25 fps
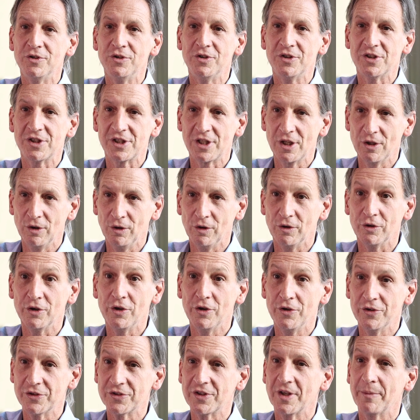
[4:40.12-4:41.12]
still
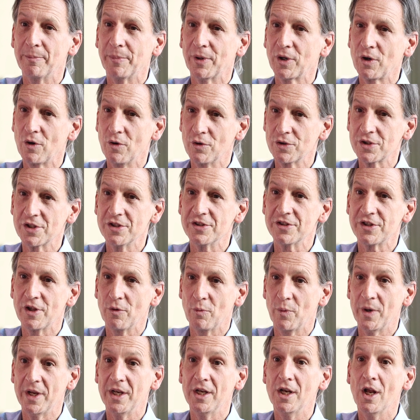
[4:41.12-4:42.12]
use the precautions
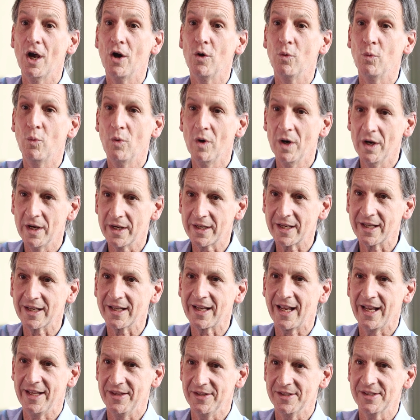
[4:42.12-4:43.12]
that we know work
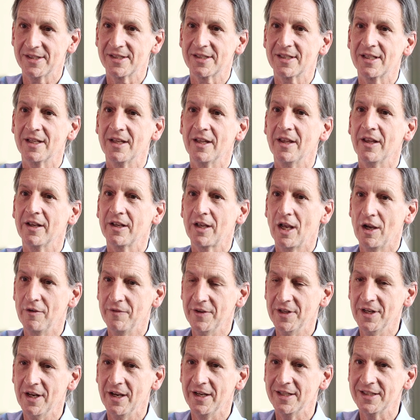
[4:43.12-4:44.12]
against
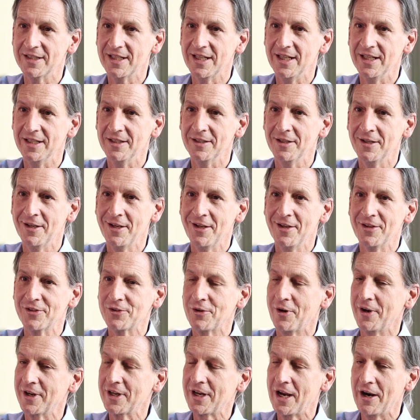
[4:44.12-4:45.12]
COVID-19.
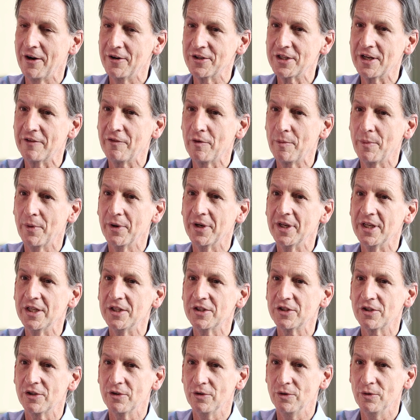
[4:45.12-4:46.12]
So I encourage everybody
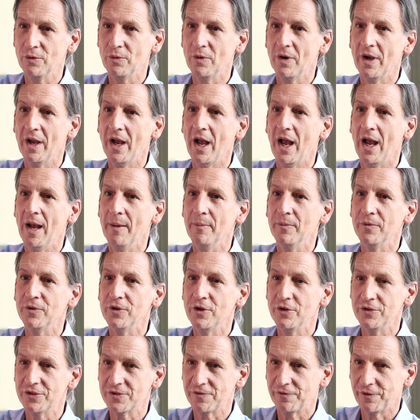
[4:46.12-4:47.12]
to
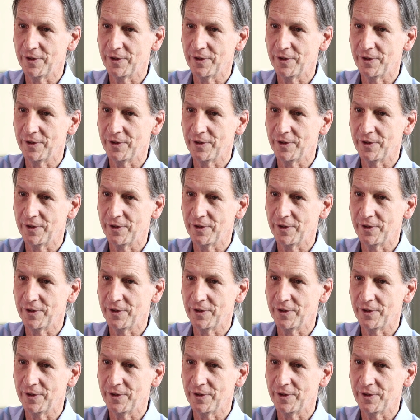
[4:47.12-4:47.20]
use